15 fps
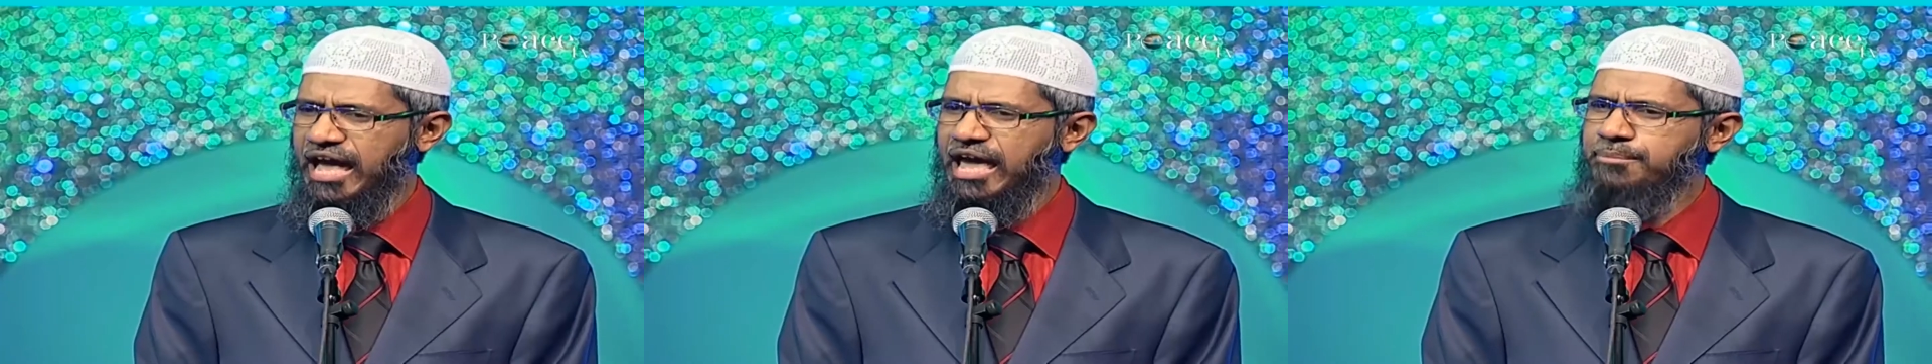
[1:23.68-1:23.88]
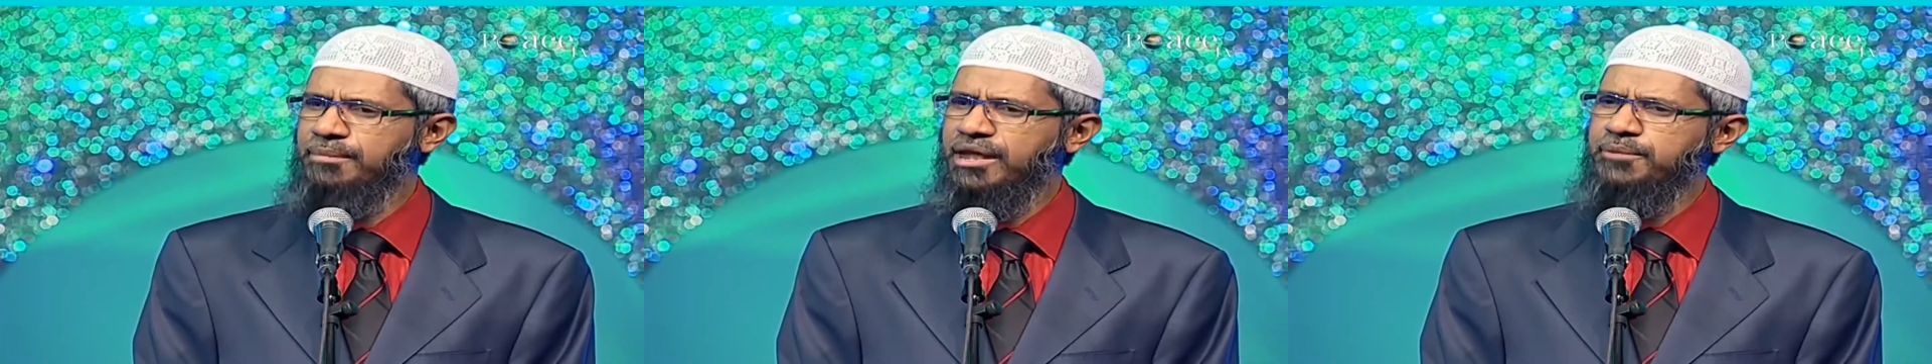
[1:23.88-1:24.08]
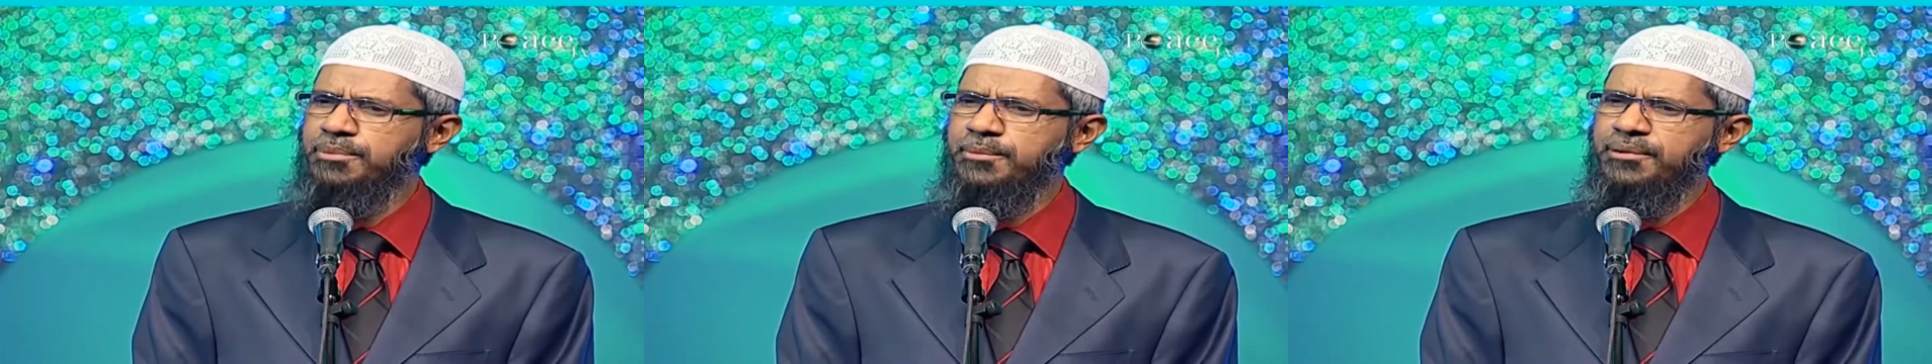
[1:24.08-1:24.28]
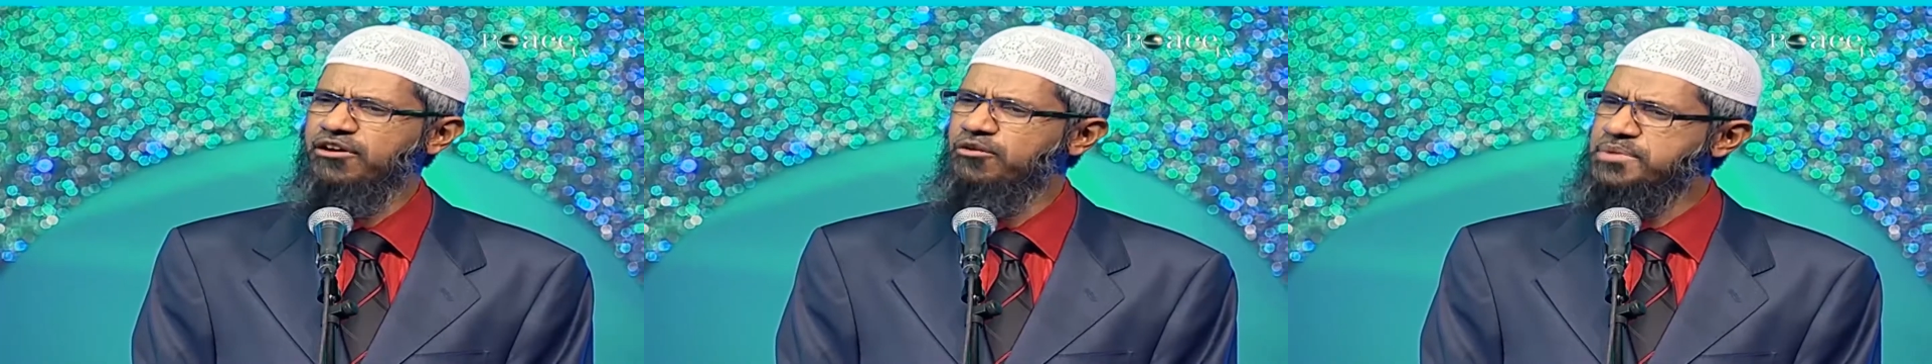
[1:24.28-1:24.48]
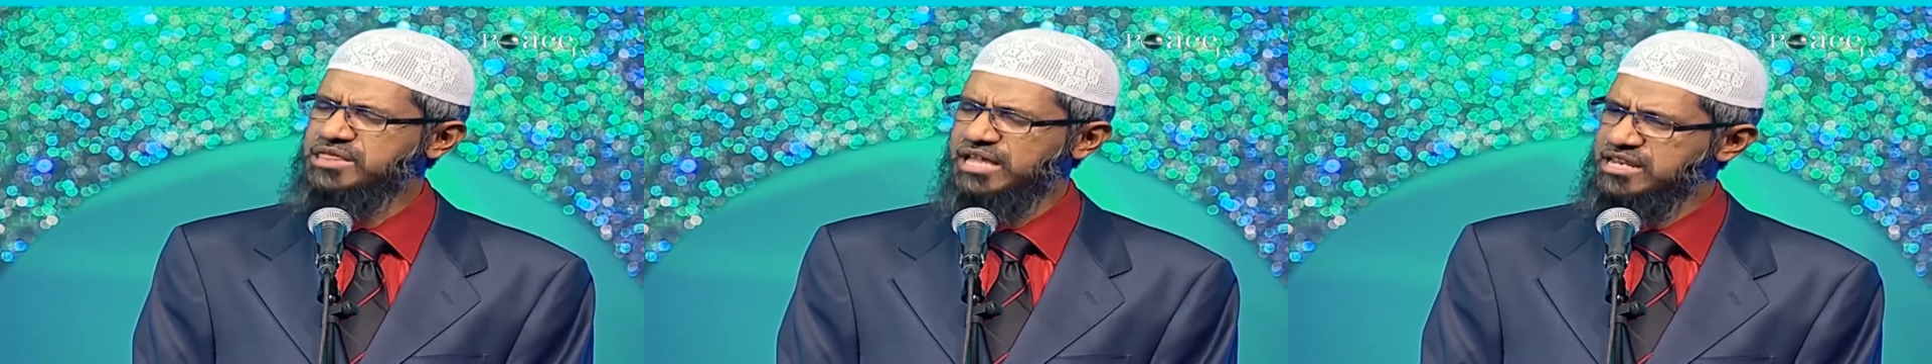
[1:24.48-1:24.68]
And many people
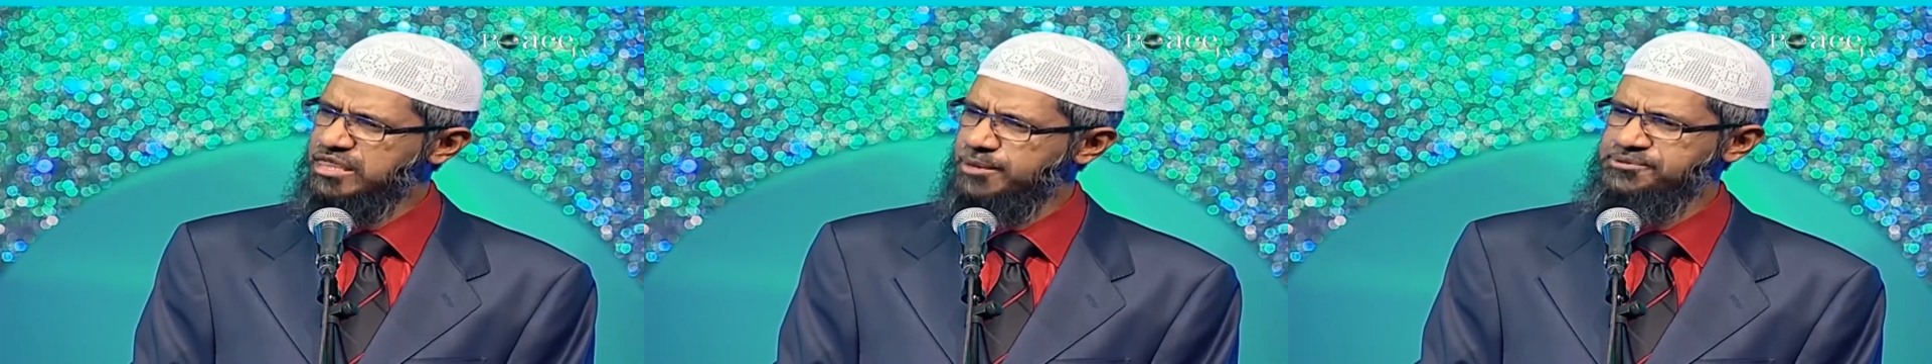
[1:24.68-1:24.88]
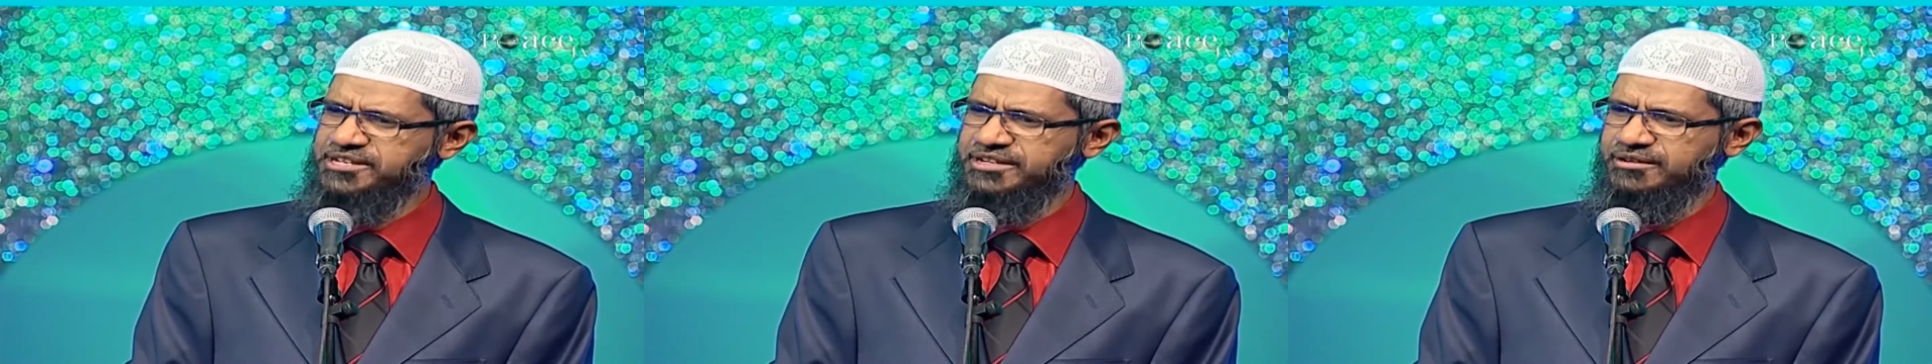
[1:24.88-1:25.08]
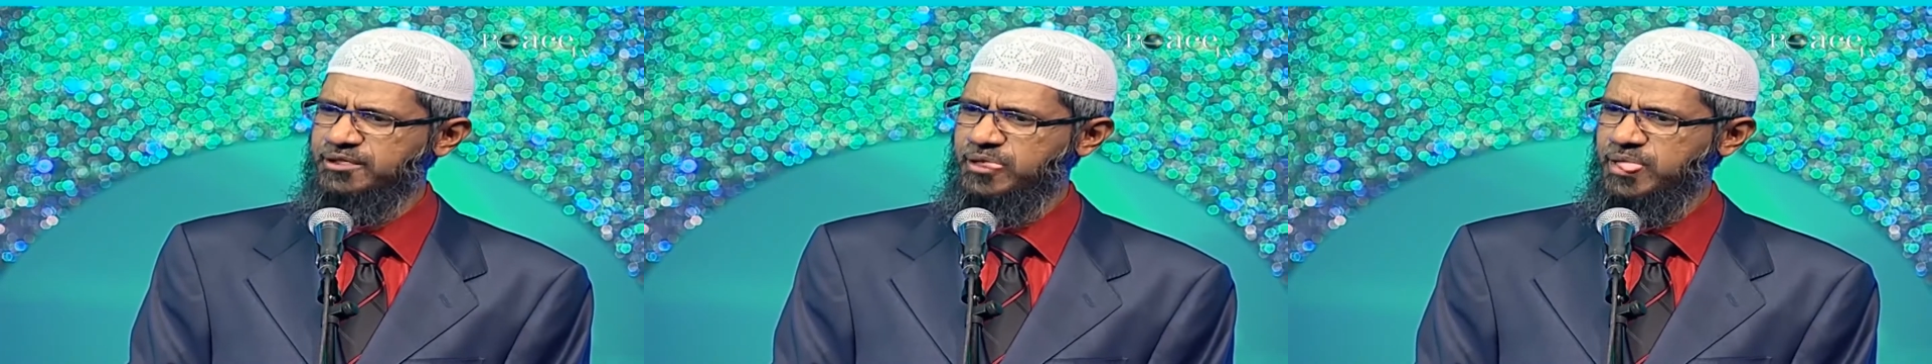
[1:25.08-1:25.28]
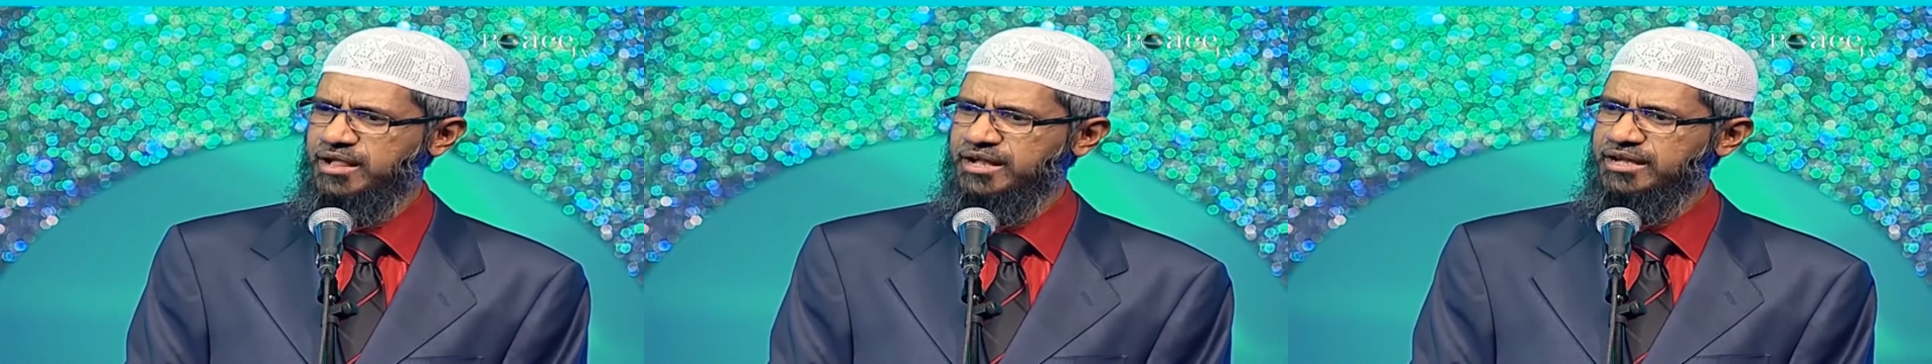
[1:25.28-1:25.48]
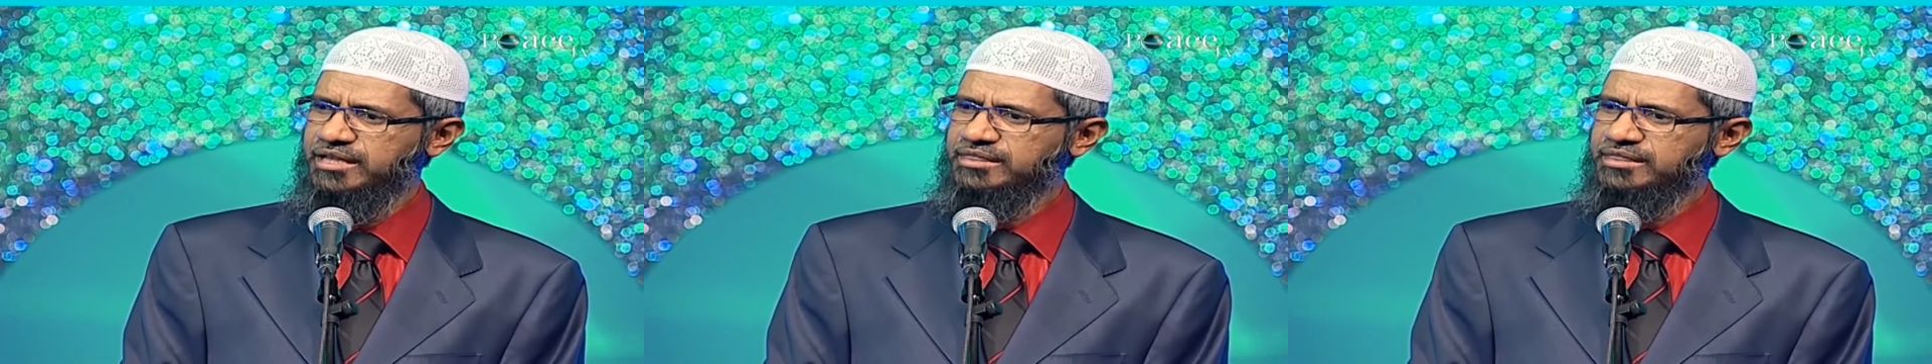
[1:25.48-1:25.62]
have a misconception